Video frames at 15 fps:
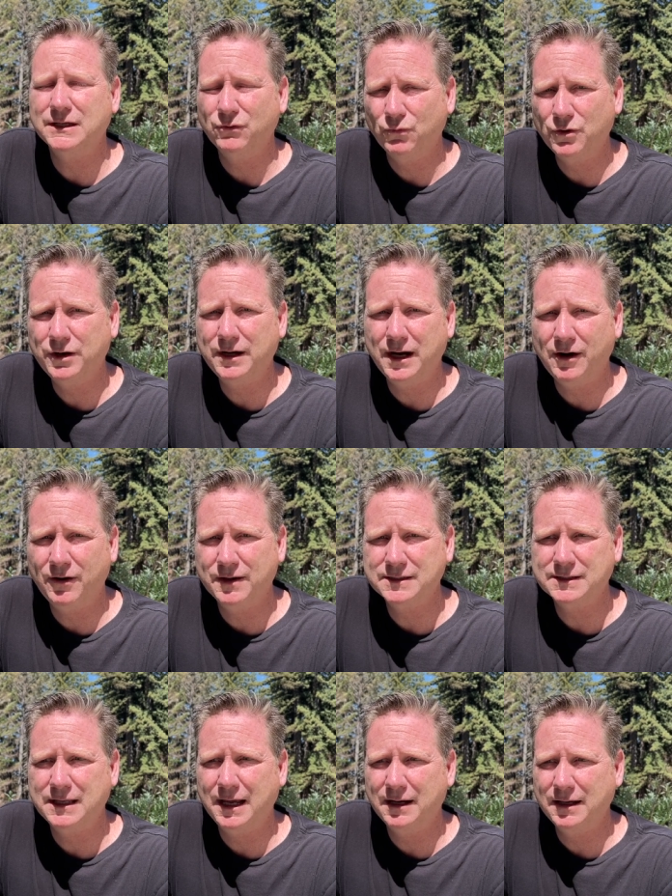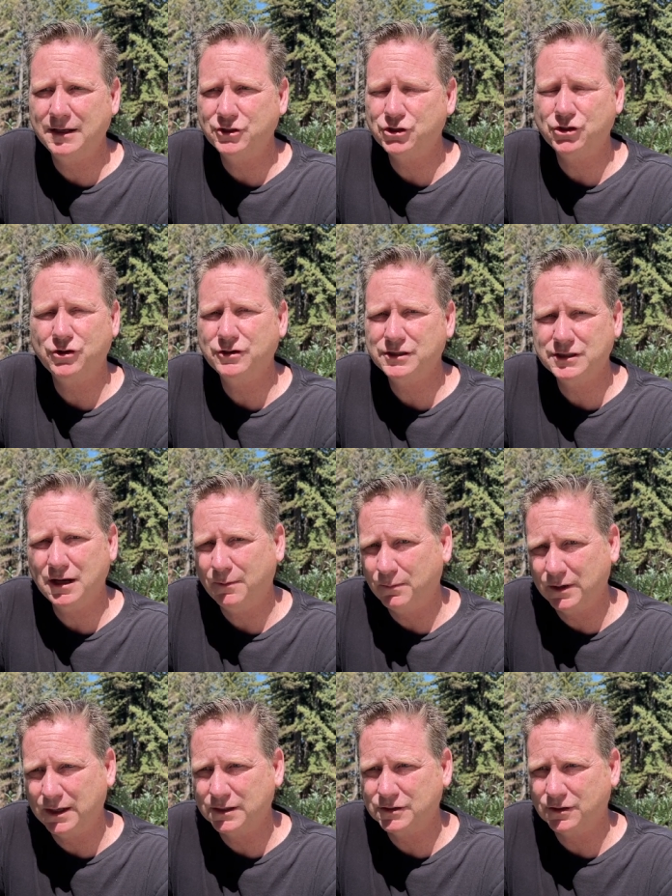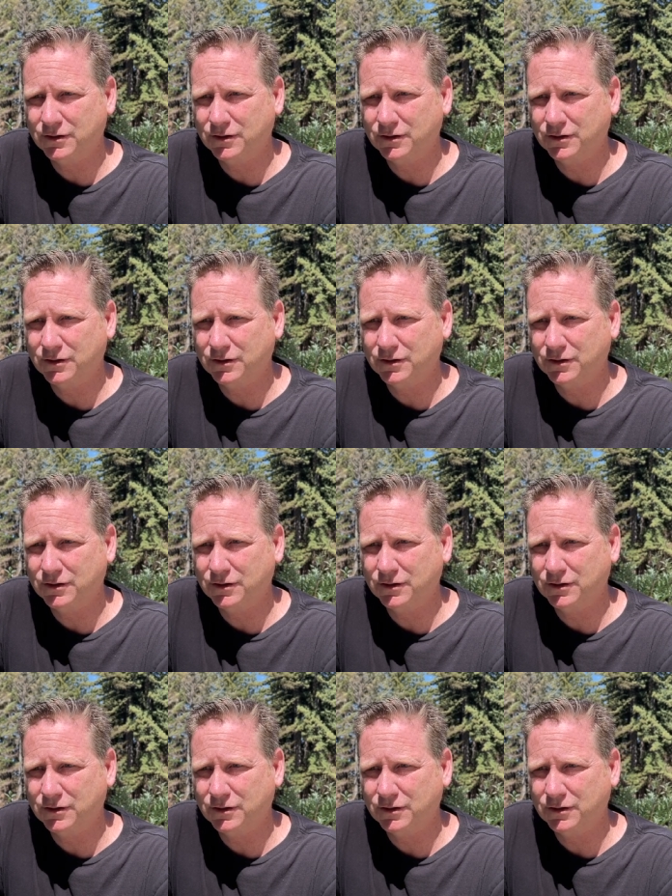in wooded areas, that insurance companies